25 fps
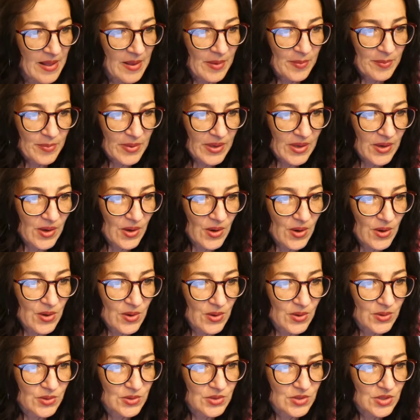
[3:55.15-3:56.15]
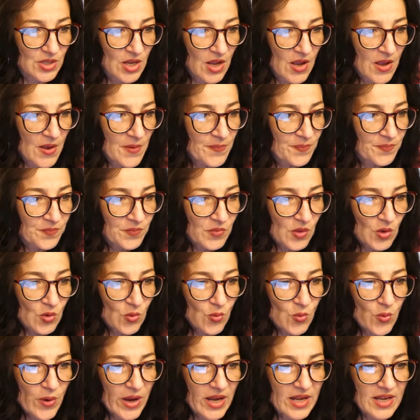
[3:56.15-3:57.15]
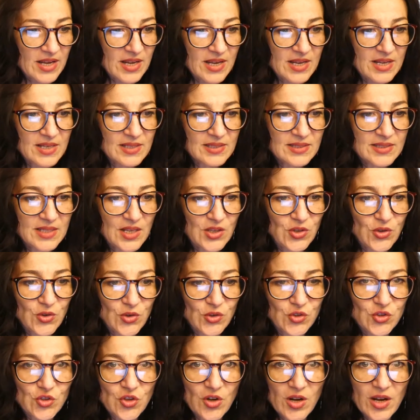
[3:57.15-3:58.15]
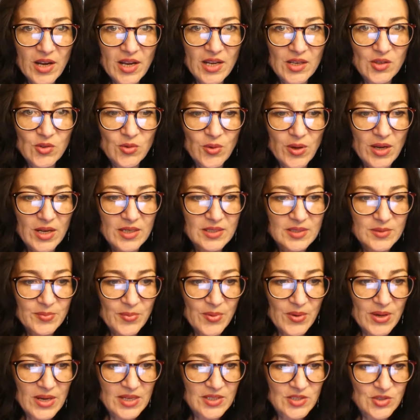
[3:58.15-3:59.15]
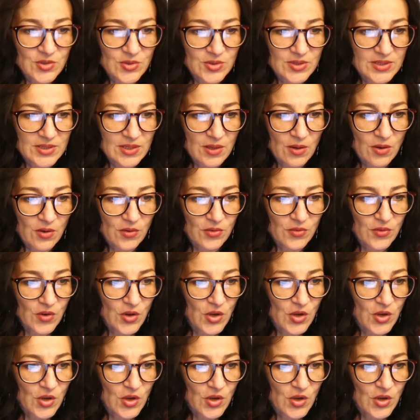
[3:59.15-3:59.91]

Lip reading: Because when it is that you're trying to express yourself,